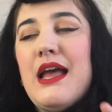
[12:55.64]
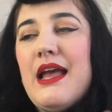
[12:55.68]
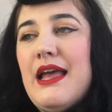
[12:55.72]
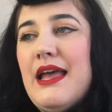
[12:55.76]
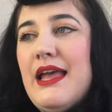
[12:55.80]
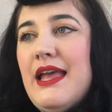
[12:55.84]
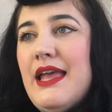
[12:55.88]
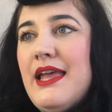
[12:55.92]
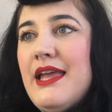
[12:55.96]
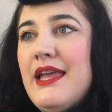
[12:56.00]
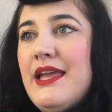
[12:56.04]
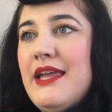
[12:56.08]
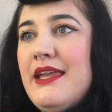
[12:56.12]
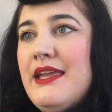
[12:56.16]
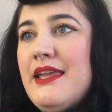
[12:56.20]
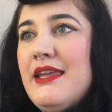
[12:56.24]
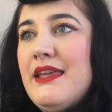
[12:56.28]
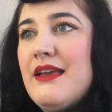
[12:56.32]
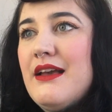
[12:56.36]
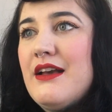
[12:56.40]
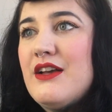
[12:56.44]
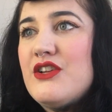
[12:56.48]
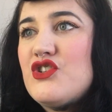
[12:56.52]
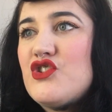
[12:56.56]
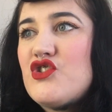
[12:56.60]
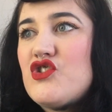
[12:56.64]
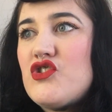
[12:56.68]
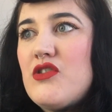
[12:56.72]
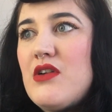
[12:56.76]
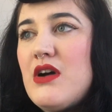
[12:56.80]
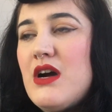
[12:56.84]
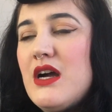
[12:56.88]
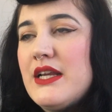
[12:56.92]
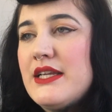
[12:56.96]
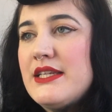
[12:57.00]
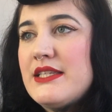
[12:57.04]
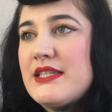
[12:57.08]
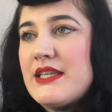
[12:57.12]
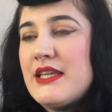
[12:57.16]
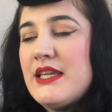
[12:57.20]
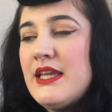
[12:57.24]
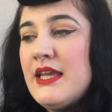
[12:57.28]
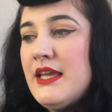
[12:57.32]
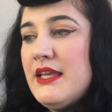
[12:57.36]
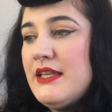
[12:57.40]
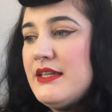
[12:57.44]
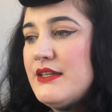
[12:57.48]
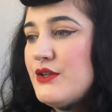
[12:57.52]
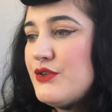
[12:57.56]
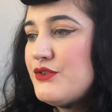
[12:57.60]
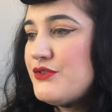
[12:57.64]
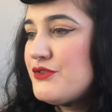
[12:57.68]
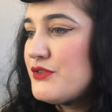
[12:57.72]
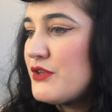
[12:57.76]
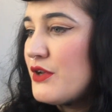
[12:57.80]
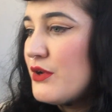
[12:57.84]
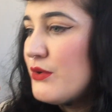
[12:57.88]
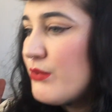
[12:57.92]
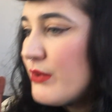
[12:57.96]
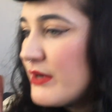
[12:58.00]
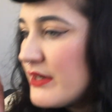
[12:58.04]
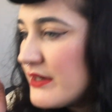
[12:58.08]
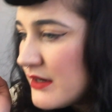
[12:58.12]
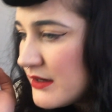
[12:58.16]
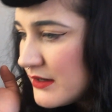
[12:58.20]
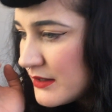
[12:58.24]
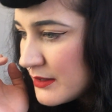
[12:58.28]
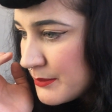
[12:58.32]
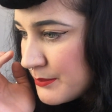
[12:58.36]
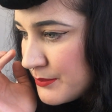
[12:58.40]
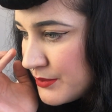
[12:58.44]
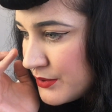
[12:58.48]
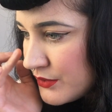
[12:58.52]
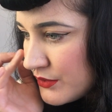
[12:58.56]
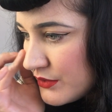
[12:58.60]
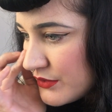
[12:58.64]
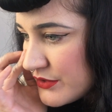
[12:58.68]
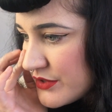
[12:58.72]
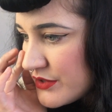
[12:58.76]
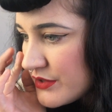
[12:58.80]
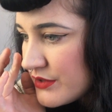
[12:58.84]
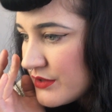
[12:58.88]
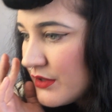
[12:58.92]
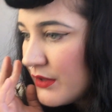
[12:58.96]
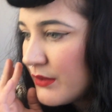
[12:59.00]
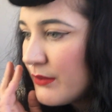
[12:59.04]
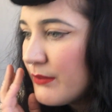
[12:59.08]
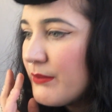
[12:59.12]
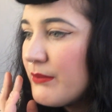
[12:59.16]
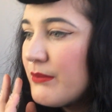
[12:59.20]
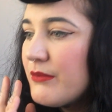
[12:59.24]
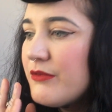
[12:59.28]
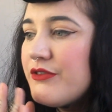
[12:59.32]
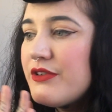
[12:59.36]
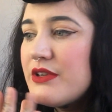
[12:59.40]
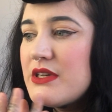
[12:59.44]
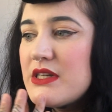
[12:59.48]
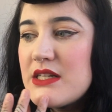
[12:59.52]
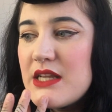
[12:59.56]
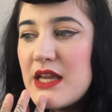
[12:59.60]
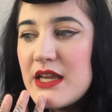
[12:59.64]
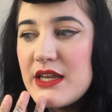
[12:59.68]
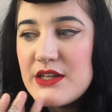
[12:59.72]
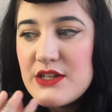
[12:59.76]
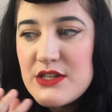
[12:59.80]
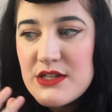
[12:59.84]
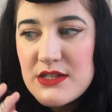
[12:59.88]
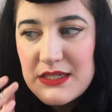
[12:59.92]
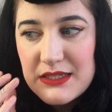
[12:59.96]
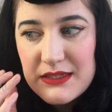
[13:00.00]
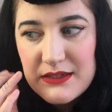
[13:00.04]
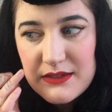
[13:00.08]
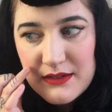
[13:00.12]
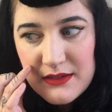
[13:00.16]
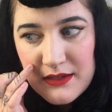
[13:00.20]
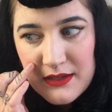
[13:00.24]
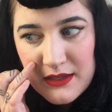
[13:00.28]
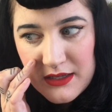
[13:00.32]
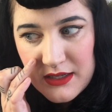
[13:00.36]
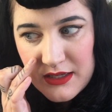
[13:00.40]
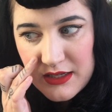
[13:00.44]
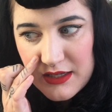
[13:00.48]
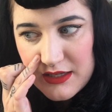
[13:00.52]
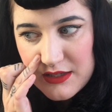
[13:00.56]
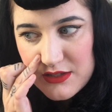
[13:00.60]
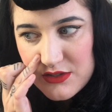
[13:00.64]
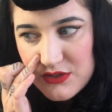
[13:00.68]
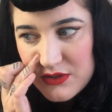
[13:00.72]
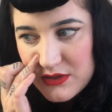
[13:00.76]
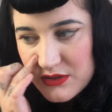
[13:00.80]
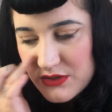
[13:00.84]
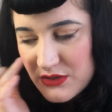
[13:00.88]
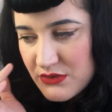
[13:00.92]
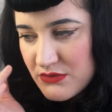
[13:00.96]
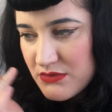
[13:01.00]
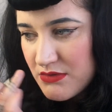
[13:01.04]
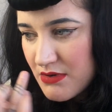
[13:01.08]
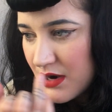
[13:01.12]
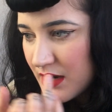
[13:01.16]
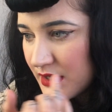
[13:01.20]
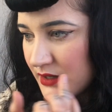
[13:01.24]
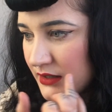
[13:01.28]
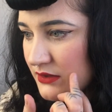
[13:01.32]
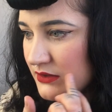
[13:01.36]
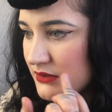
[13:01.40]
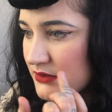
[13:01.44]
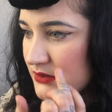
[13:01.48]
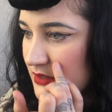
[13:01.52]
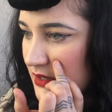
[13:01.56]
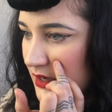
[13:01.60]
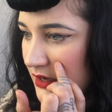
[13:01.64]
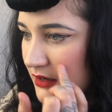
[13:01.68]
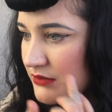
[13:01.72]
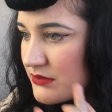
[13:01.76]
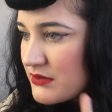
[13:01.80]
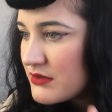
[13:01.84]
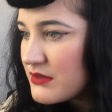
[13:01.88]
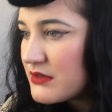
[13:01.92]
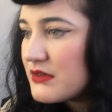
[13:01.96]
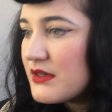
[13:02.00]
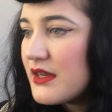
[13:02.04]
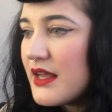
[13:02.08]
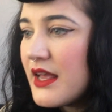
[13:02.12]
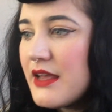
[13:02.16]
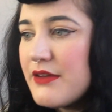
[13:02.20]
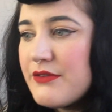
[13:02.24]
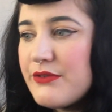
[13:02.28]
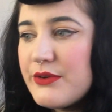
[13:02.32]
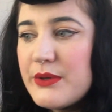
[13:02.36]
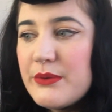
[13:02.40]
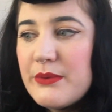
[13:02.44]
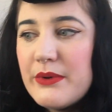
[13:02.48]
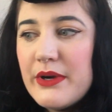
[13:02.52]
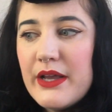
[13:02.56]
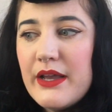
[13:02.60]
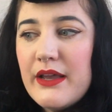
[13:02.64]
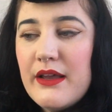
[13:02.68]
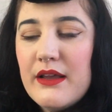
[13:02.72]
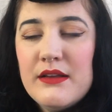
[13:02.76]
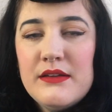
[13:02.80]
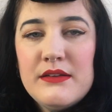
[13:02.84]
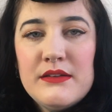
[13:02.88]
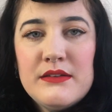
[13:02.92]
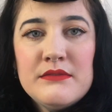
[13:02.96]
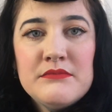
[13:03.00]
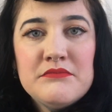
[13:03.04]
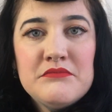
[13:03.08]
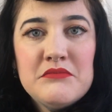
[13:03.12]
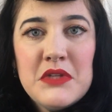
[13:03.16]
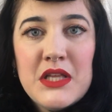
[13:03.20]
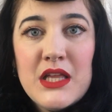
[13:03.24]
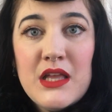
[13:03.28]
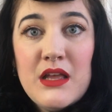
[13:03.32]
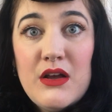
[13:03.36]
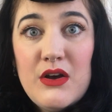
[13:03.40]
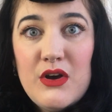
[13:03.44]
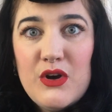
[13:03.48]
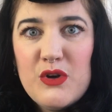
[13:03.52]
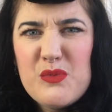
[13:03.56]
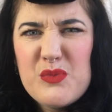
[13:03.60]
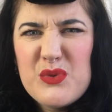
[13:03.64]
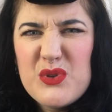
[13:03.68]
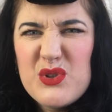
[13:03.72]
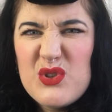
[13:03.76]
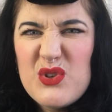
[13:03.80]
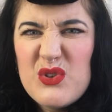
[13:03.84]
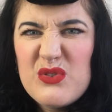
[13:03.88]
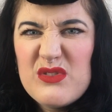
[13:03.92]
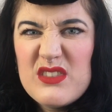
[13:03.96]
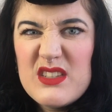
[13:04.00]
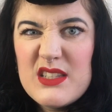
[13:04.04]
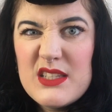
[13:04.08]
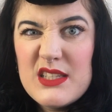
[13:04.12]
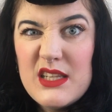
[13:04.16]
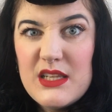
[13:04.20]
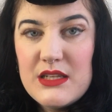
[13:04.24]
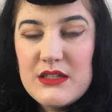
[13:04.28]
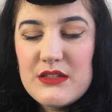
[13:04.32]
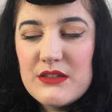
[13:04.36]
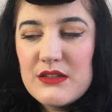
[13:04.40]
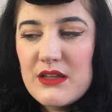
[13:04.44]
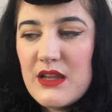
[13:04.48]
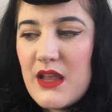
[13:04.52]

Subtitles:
a dry skin, so when I put some foundation it just crackles out everywhere. Hope you don't see it on